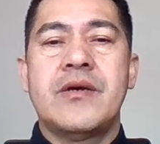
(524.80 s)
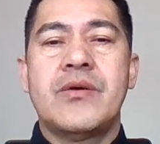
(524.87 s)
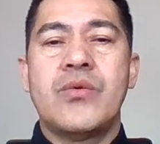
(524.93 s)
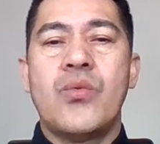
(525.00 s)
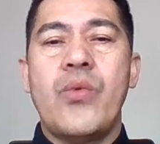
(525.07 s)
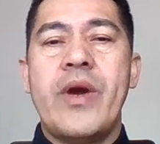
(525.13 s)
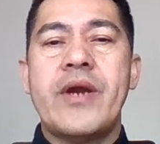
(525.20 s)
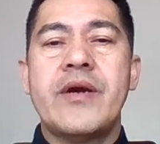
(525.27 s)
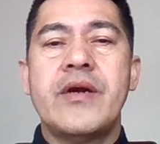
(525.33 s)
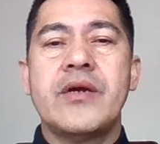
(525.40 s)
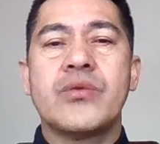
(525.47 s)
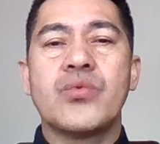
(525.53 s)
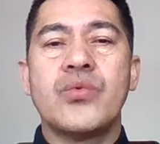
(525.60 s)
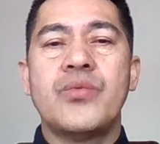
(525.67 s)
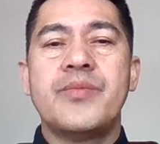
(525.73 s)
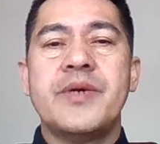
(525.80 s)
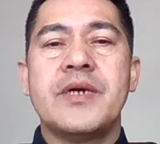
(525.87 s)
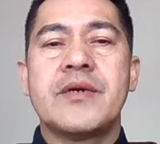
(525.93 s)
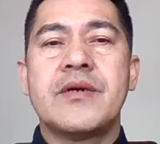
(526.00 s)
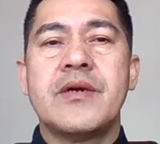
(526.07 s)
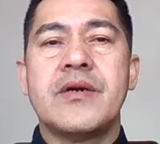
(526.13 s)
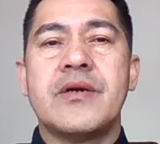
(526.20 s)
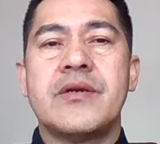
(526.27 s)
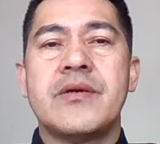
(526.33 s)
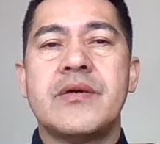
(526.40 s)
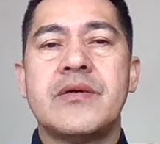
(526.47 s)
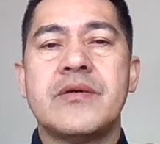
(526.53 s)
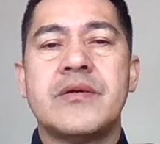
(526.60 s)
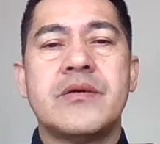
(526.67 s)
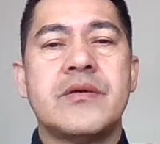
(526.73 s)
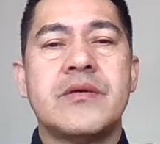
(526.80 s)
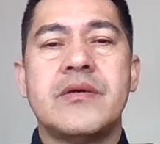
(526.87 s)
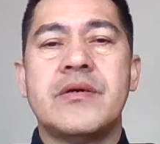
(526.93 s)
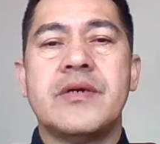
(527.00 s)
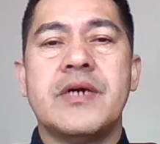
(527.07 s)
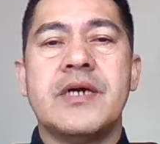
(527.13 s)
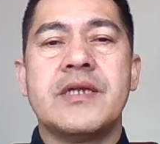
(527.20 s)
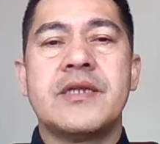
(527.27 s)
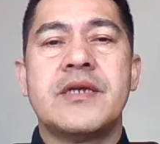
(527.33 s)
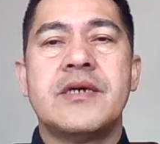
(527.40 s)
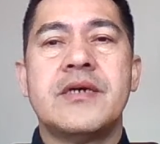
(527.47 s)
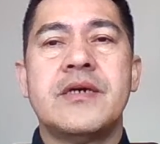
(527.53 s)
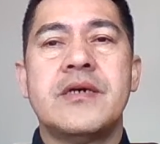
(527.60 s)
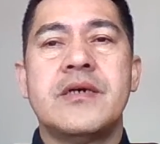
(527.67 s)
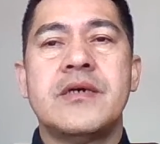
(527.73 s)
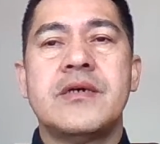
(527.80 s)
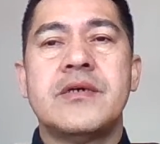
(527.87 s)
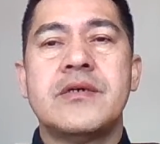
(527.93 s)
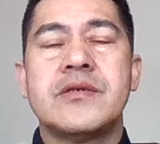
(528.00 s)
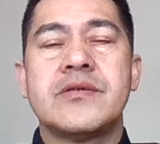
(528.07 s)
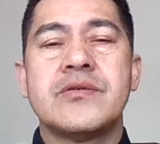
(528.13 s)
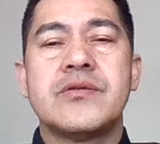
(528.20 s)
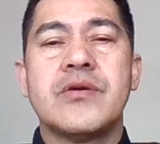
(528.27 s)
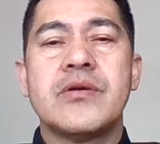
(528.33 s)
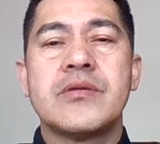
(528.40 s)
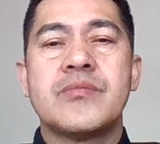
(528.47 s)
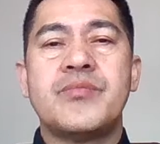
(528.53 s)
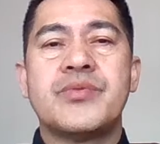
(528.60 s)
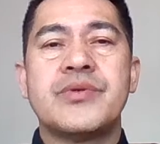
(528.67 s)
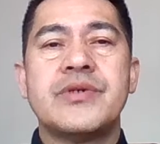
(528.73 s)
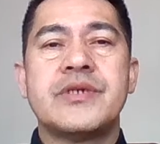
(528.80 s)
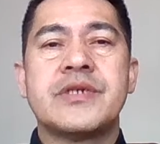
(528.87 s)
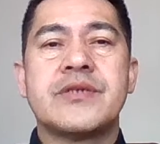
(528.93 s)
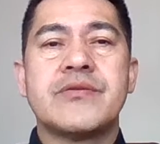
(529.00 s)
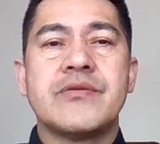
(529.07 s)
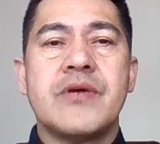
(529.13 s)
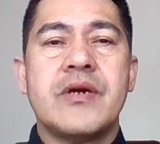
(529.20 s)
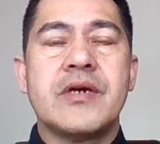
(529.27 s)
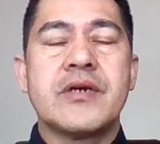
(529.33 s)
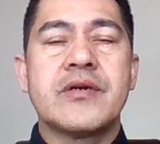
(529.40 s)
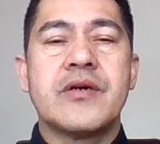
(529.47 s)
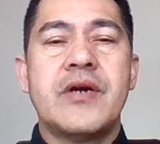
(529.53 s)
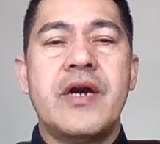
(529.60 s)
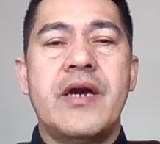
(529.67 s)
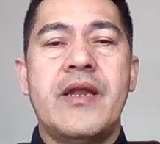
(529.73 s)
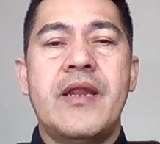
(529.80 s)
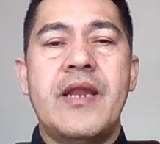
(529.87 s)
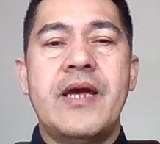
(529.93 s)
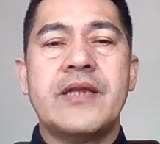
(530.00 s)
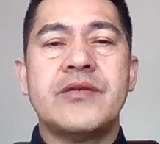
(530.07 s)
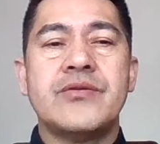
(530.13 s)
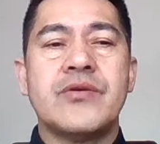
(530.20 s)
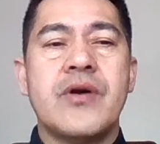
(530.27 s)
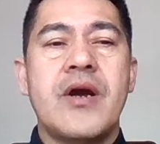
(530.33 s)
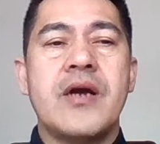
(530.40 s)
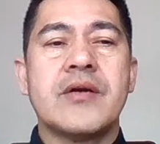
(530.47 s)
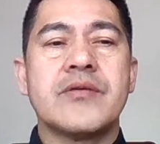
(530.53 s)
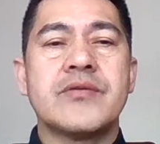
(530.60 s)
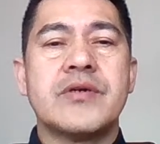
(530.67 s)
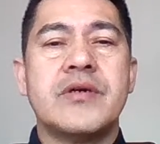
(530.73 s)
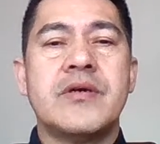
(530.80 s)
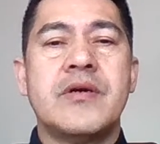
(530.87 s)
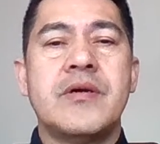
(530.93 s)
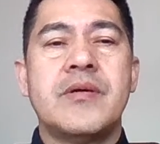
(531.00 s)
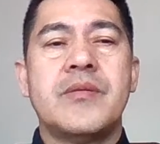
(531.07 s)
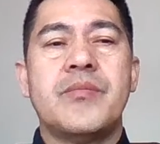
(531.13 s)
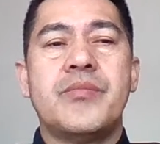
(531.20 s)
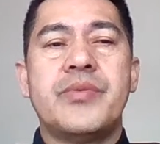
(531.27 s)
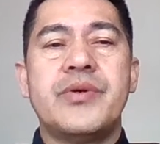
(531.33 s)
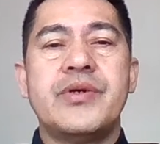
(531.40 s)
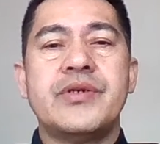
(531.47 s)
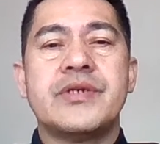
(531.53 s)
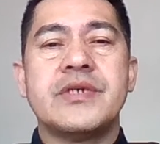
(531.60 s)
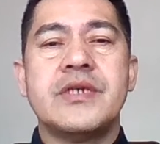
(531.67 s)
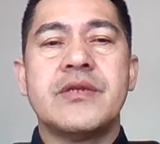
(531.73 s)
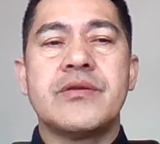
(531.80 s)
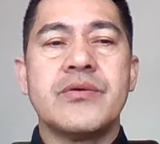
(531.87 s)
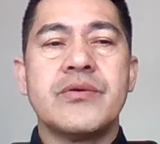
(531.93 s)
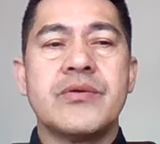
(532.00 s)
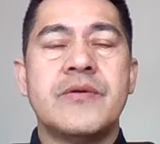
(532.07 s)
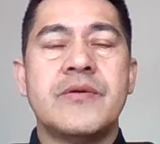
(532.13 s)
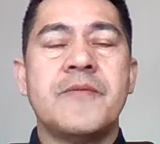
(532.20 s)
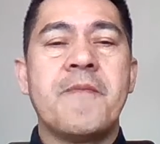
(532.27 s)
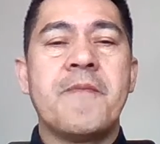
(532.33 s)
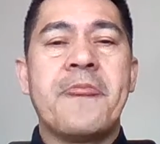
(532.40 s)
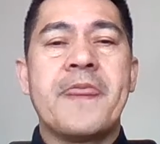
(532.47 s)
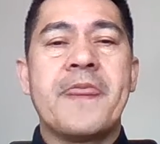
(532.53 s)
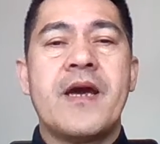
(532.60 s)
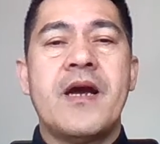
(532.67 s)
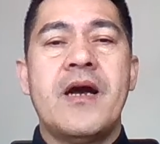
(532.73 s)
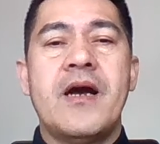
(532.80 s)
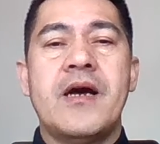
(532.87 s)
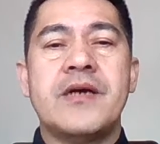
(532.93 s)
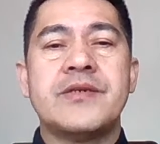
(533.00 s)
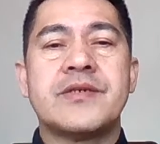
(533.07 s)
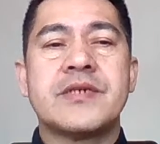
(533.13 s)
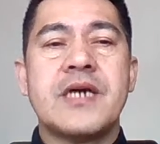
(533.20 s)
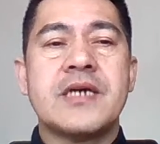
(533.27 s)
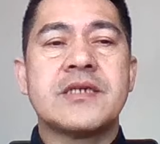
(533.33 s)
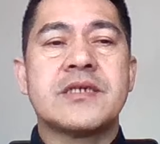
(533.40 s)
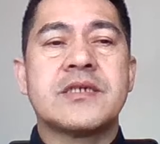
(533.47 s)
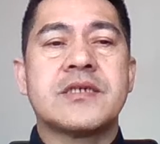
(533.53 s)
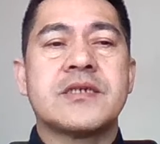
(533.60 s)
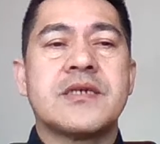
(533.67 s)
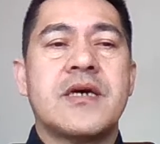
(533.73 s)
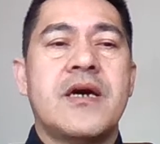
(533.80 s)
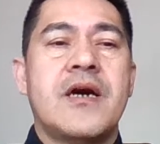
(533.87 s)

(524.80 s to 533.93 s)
whether it will be good or not. So don't burst to anger and let your anger burst into such